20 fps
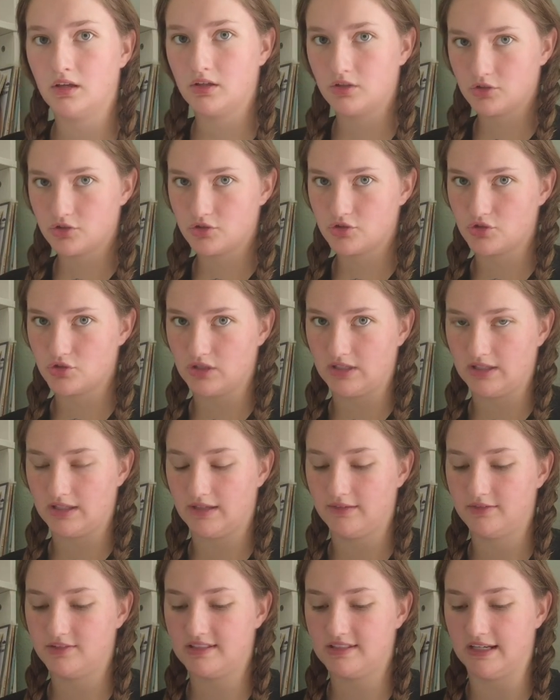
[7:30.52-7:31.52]
Street
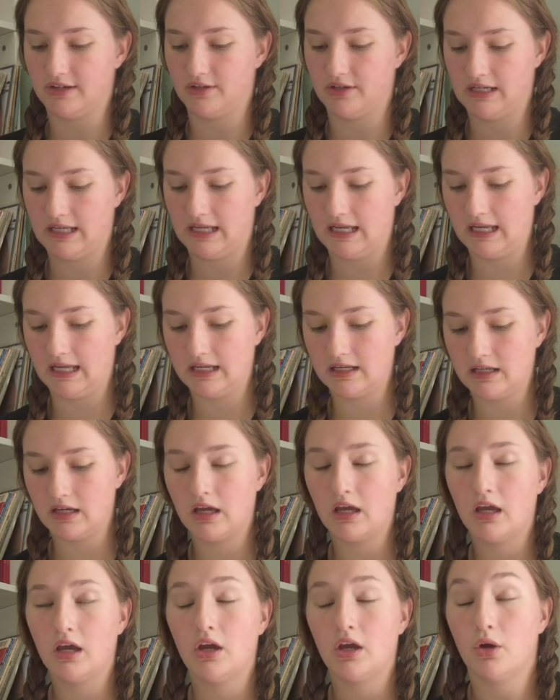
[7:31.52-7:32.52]
Life Serenade,
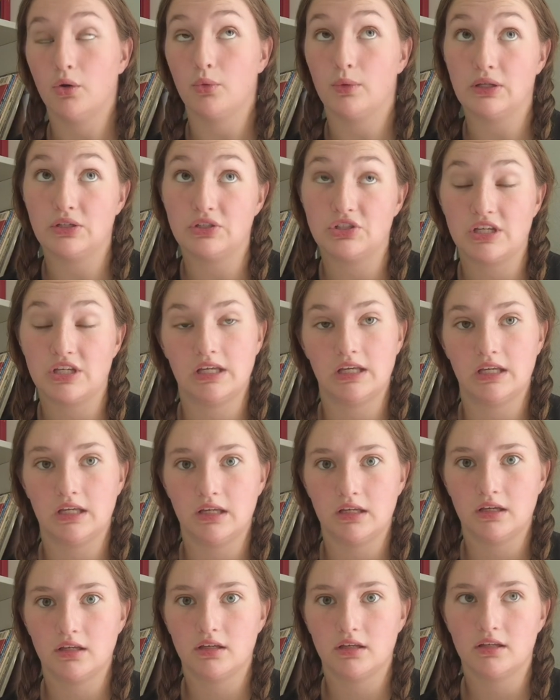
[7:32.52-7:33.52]
which
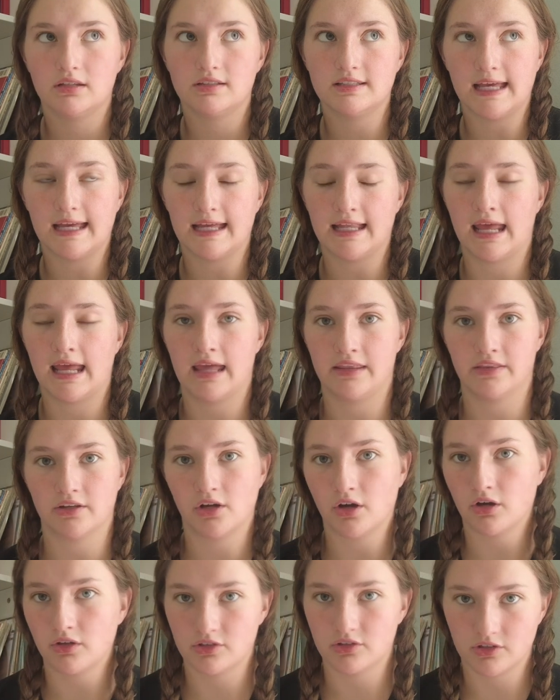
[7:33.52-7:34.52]
he said at the
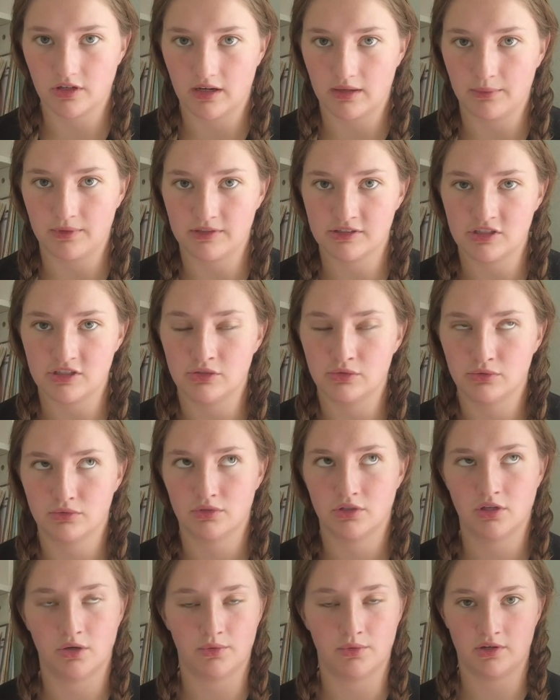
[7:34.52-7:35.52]
concert I went to,
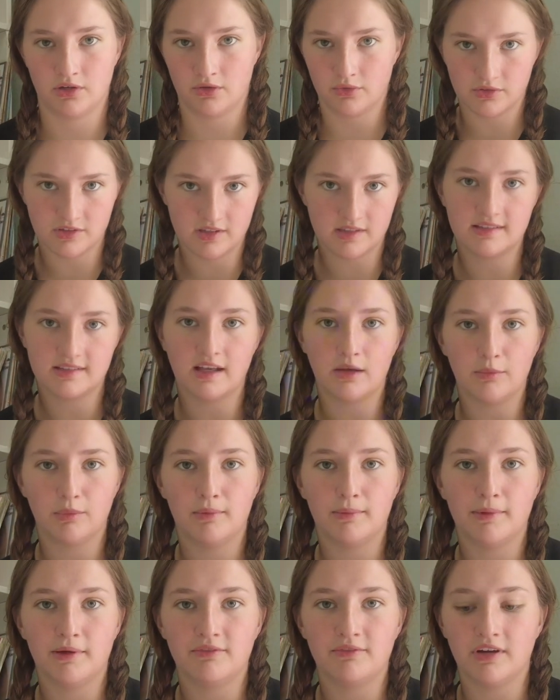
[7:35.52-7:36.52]
no one owns this
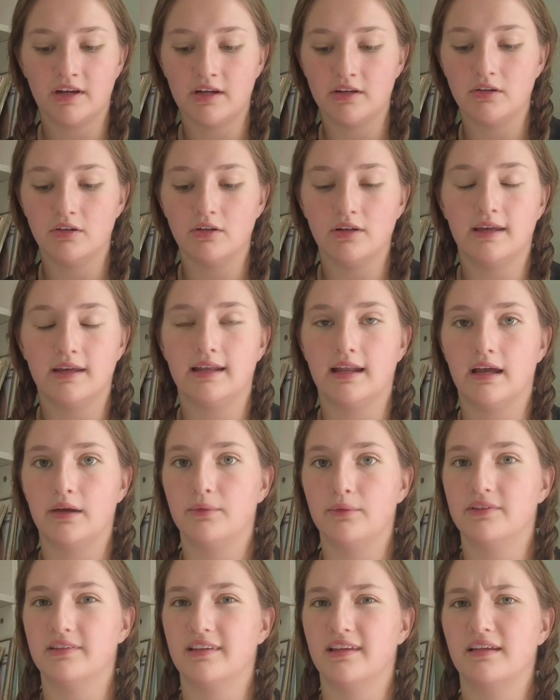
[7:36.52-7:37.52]
album on vinyl, and I
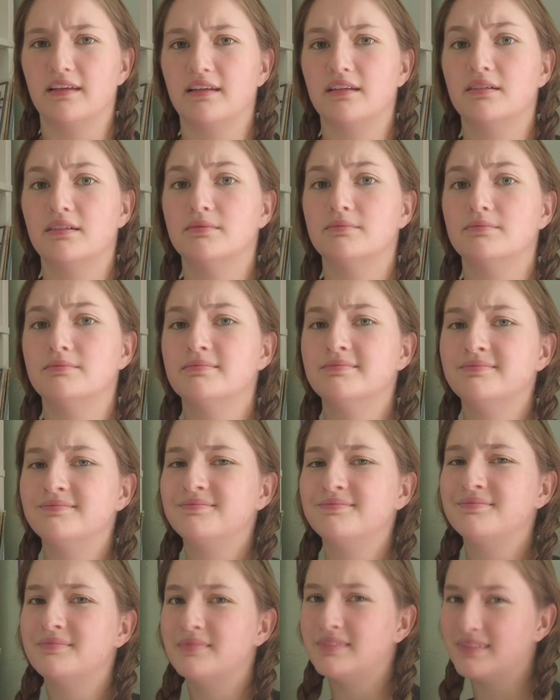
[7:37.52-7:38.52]
was like,
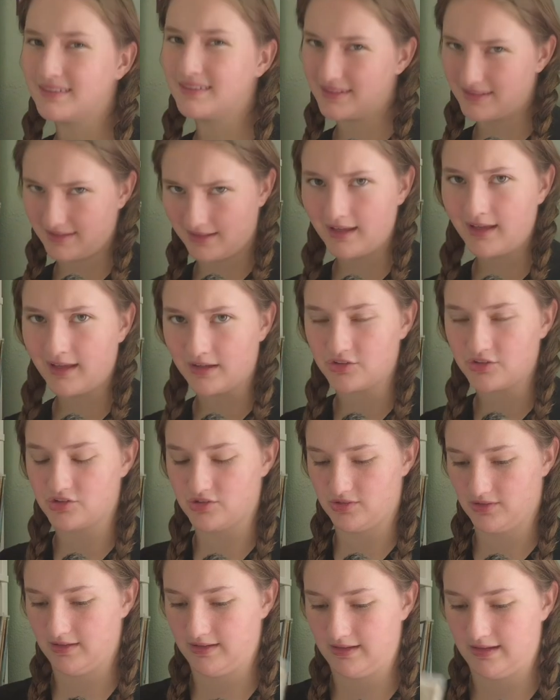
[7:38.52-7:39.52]

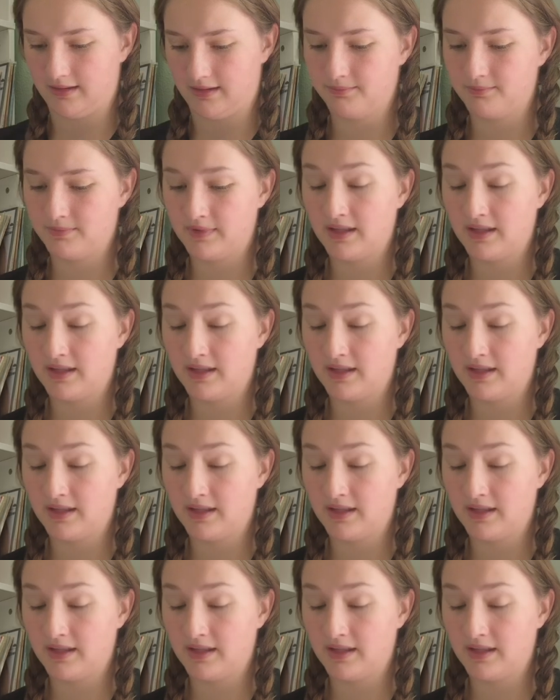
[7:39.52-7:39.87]
actually,